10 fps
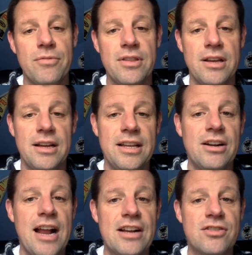the
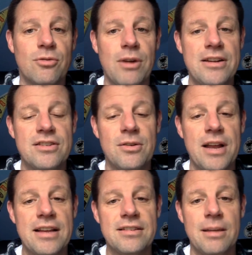international race known
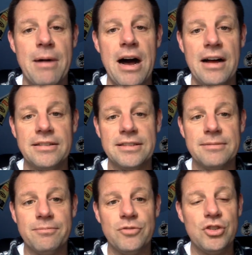as Le Mans.
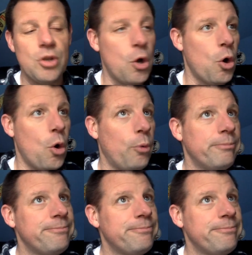So